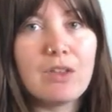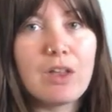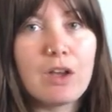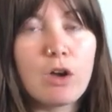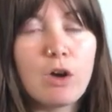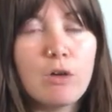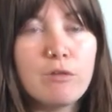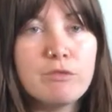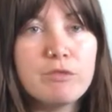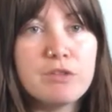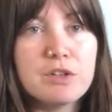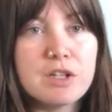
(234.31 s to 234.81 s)
their
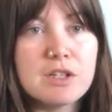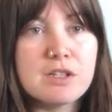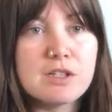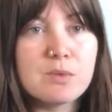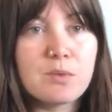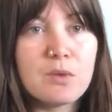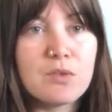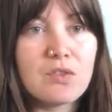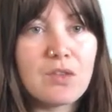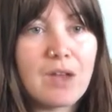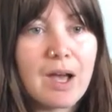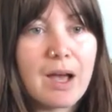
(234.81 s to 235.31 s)
confidence
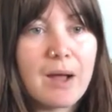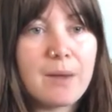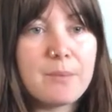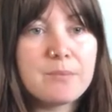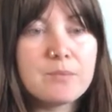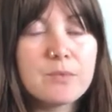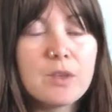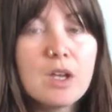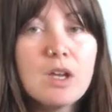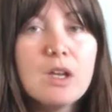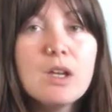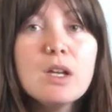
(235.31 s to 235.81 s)
with that.
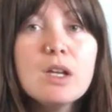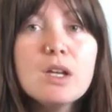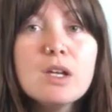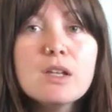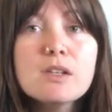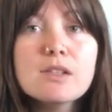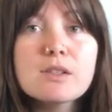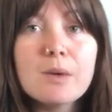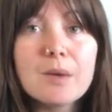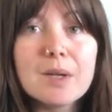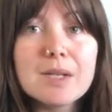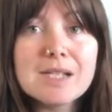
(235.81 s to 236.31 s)

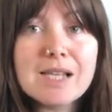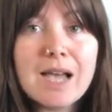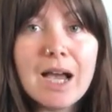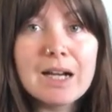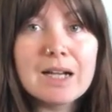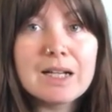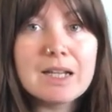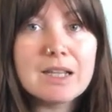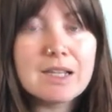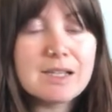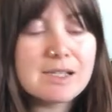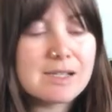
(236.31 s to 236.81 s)
So exactly the